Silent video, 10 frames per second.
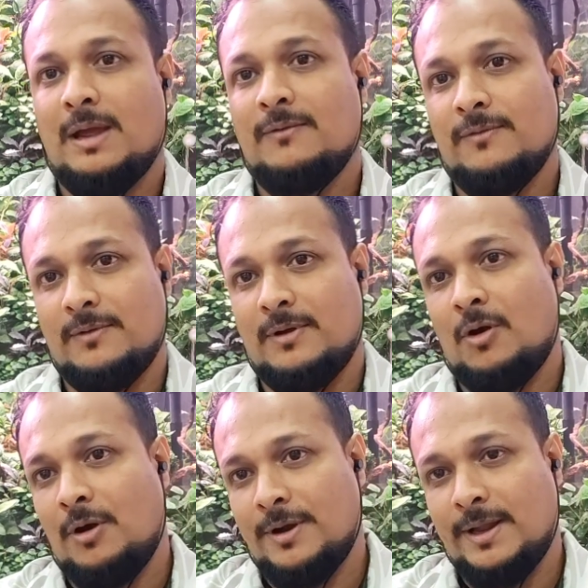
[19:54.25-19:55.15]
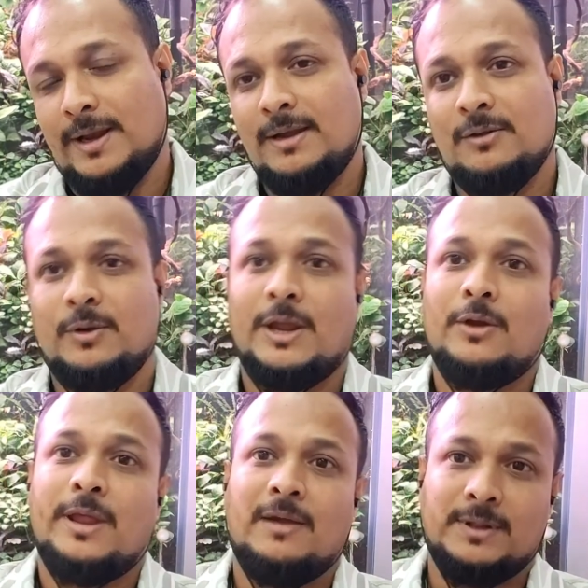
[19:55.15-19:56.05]
you have horned nerites, you
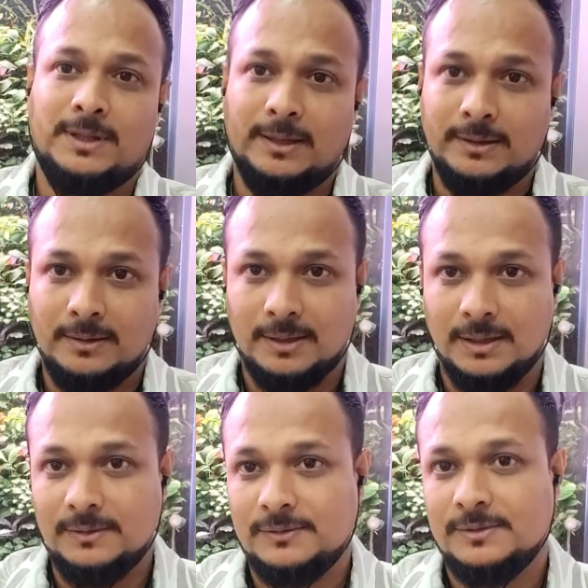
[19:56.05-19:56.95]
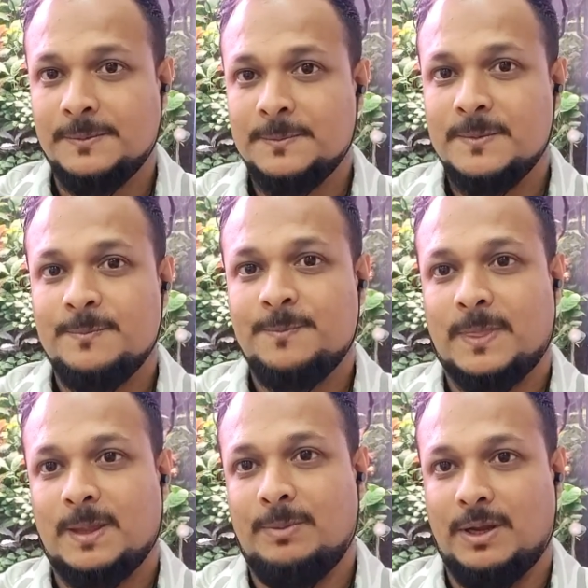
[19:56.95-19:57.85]
cannot have assassin snails
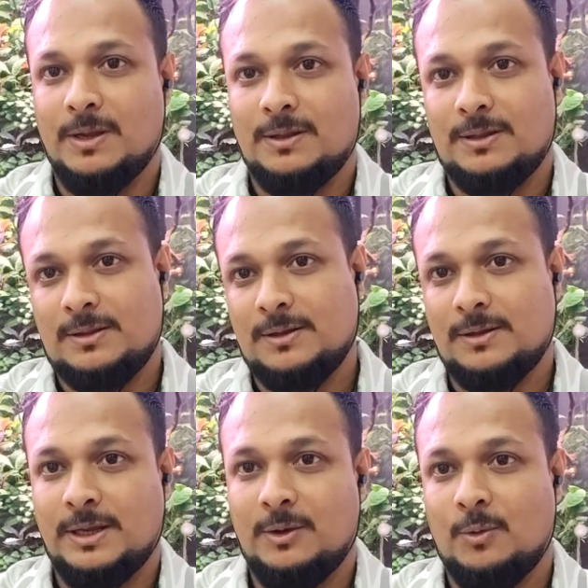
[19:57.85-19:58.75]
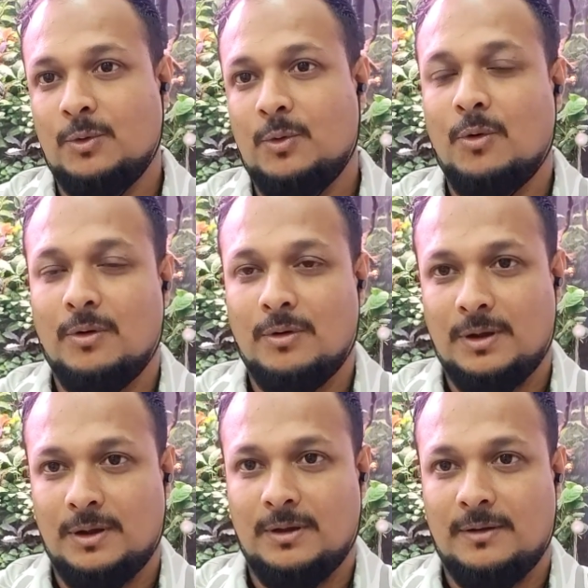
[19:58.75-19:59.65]
because they don't go